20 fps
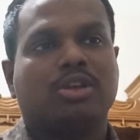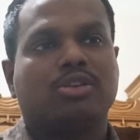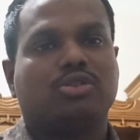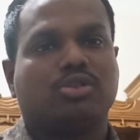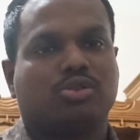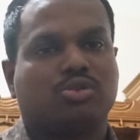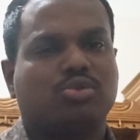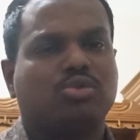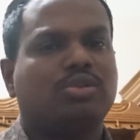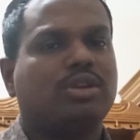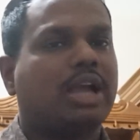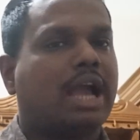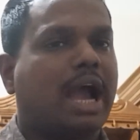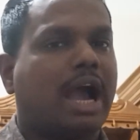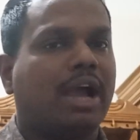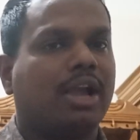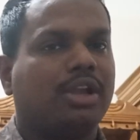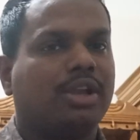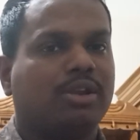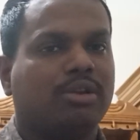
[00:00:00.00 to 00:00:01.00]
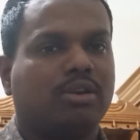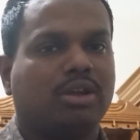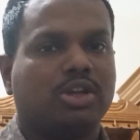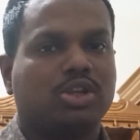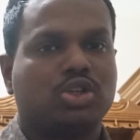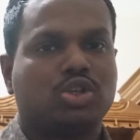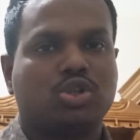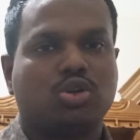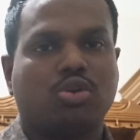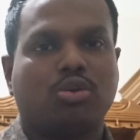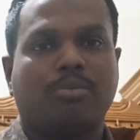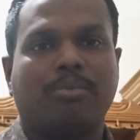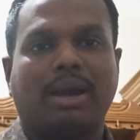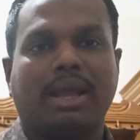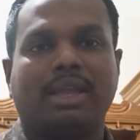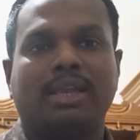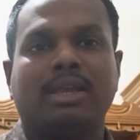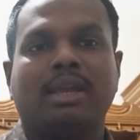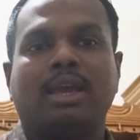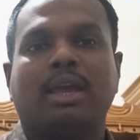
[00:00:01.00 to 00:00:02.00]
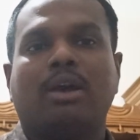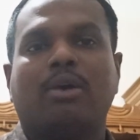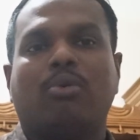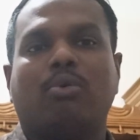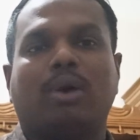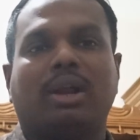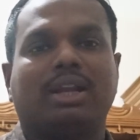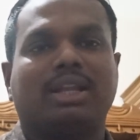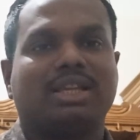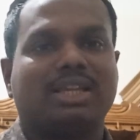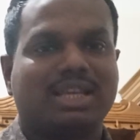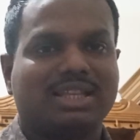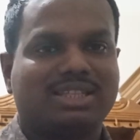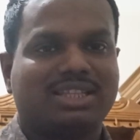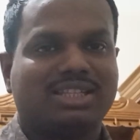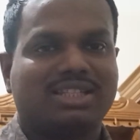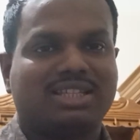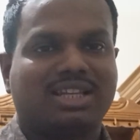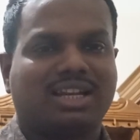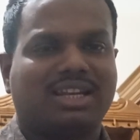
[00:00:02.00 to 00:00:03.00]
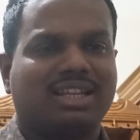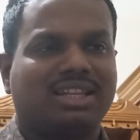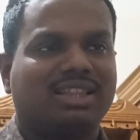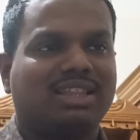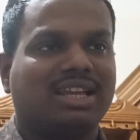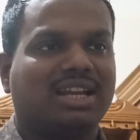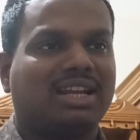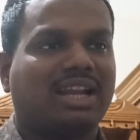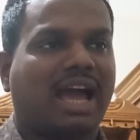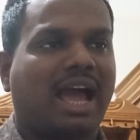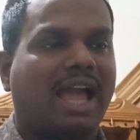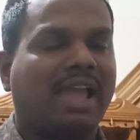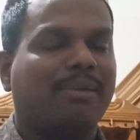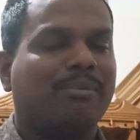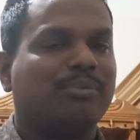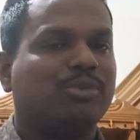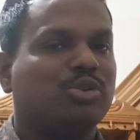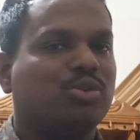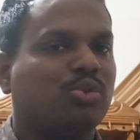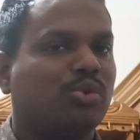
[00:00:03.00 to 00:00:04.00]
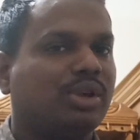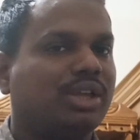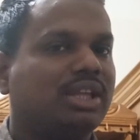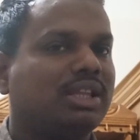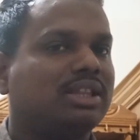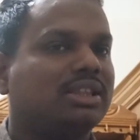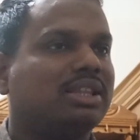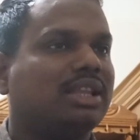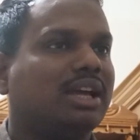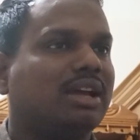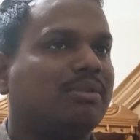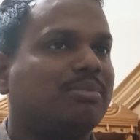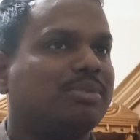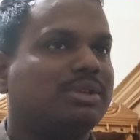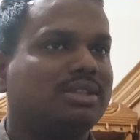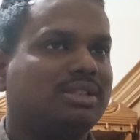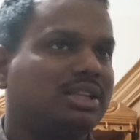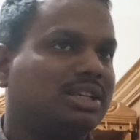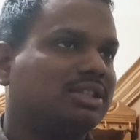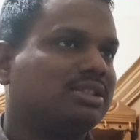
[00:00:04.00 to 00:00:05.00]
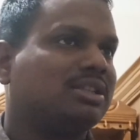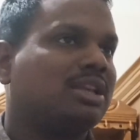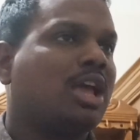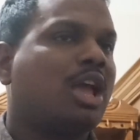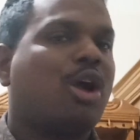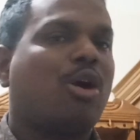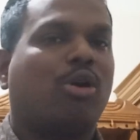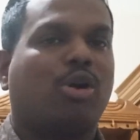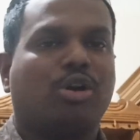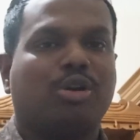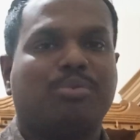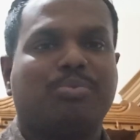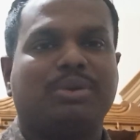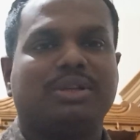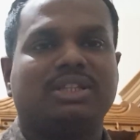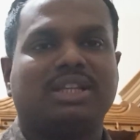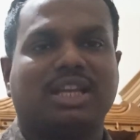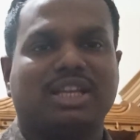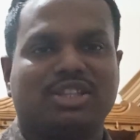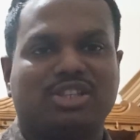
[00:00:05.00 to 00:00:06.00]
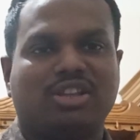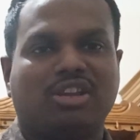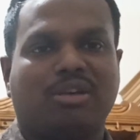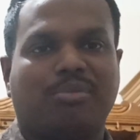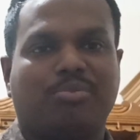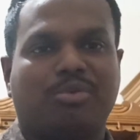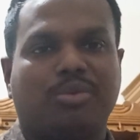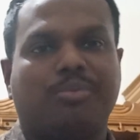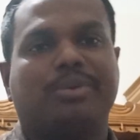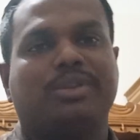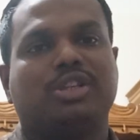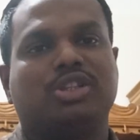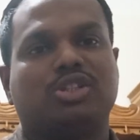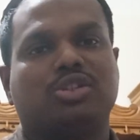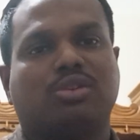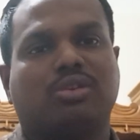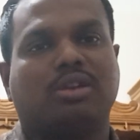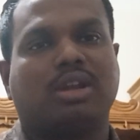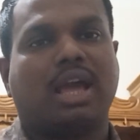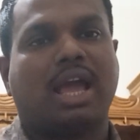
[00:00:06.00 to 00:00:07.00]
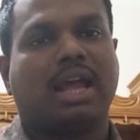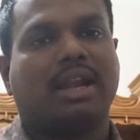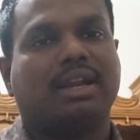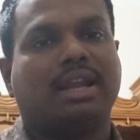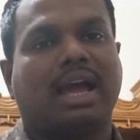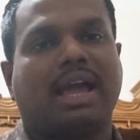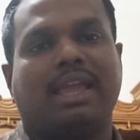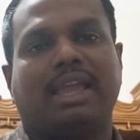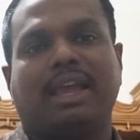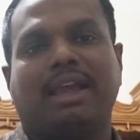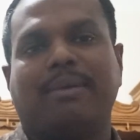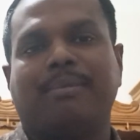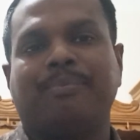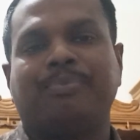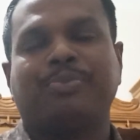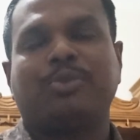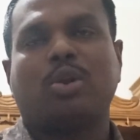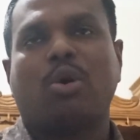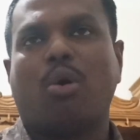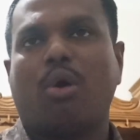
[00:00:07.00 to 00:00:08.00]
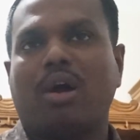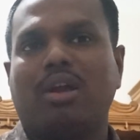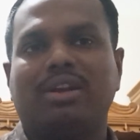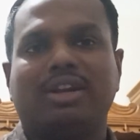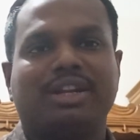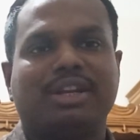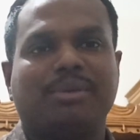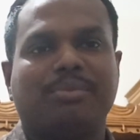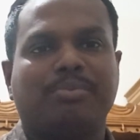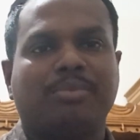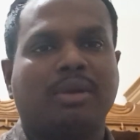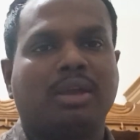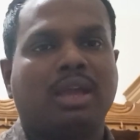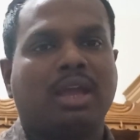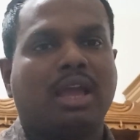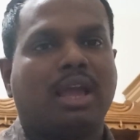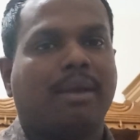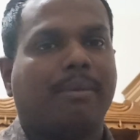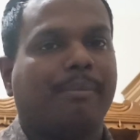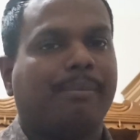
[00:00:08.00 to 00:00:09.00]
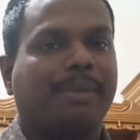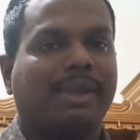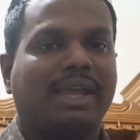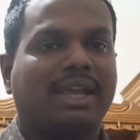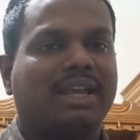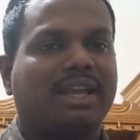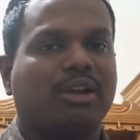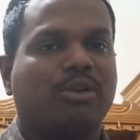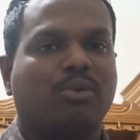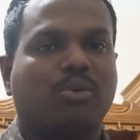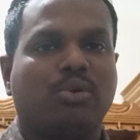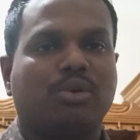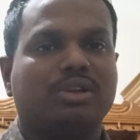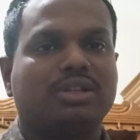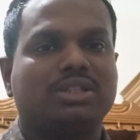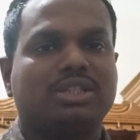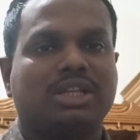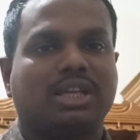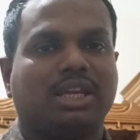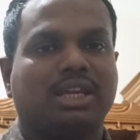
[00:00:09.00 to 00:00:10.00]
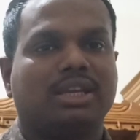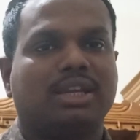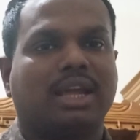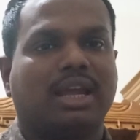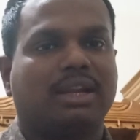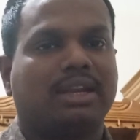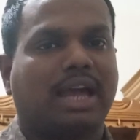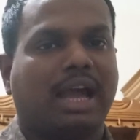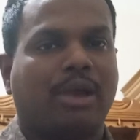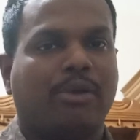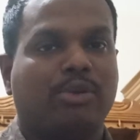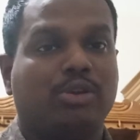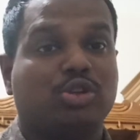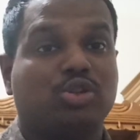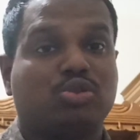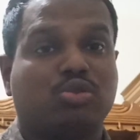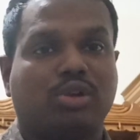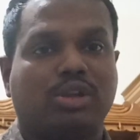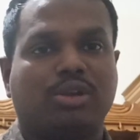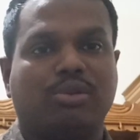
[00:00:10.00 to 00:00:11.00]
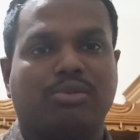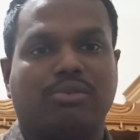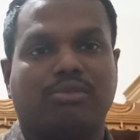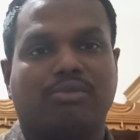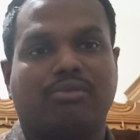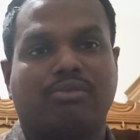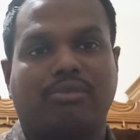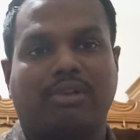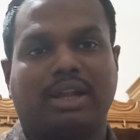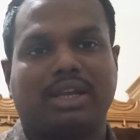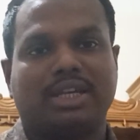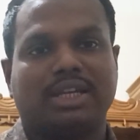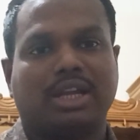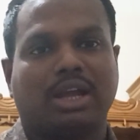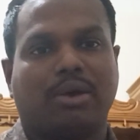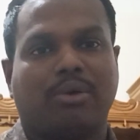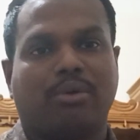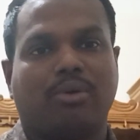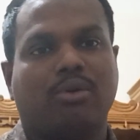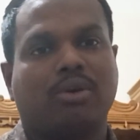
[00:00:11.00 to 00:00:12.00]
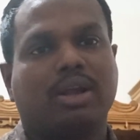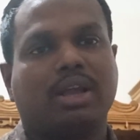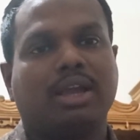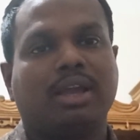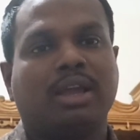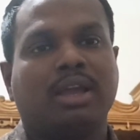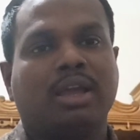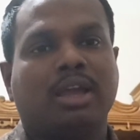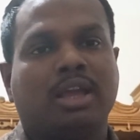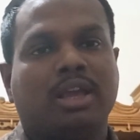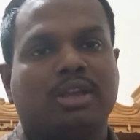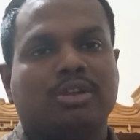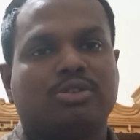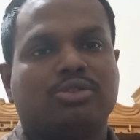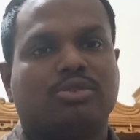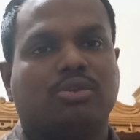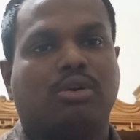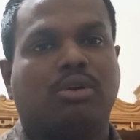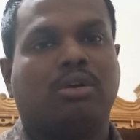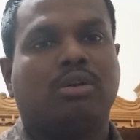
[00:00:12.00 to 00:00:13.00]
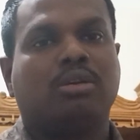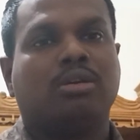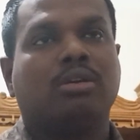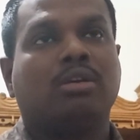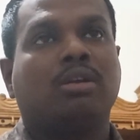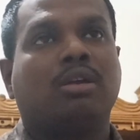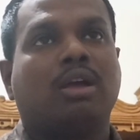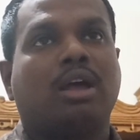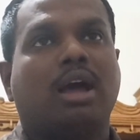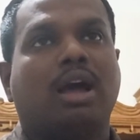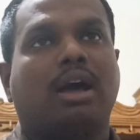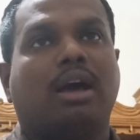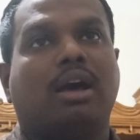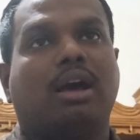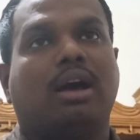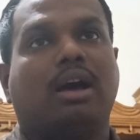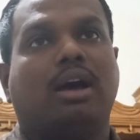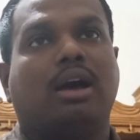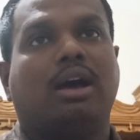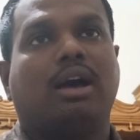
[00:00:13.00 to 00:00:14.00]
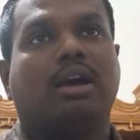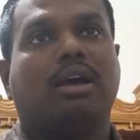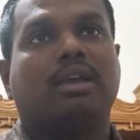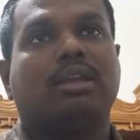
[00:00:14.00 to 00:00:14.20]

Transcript: So today I will show my one case study that I am doing their business on-page SEO optimization and I have already make a goal sheet and I will show you right now. Okay, so uh,